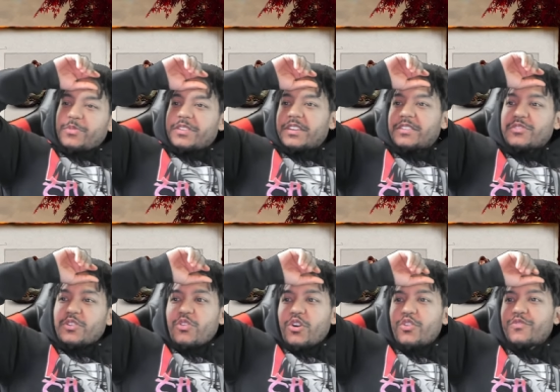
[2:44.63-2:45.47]
we can't
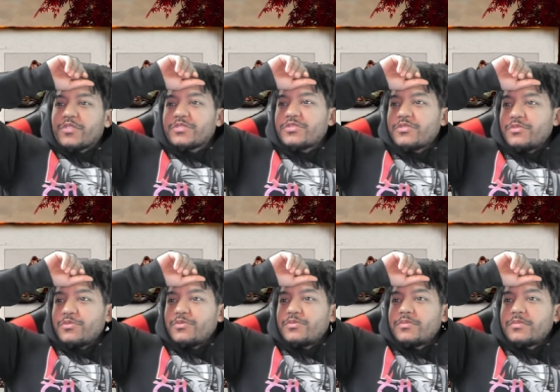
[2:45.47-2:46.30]
go over
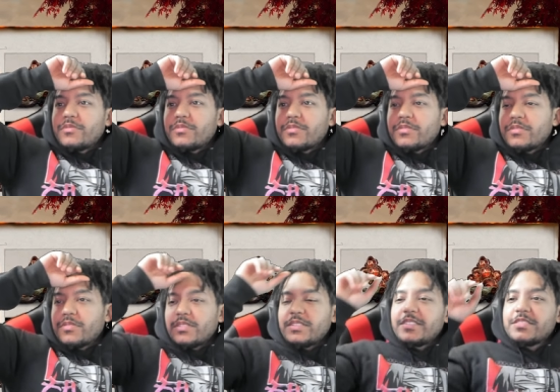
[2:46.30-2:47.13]
to
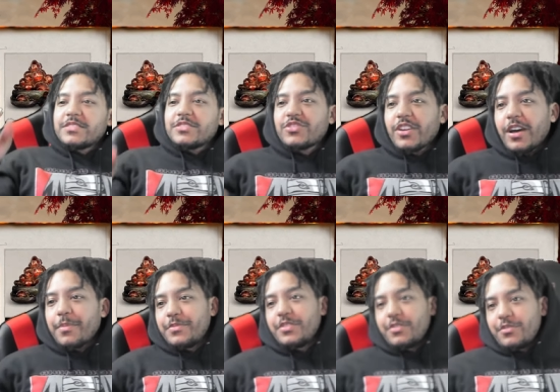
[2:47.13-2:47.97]
is the
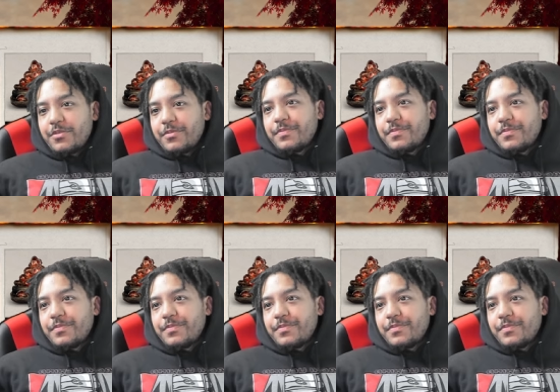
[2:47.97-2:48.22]
shop, though.